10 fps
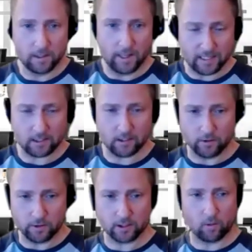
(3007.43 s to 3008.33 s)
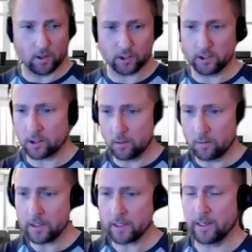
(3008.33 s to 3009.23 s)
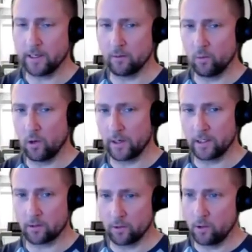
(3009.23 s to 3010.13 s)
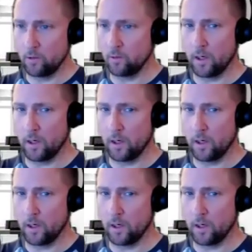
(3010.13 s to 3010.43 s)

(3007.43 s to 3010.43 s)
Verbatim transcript: asking you these questions, Kobi, and we'll get through.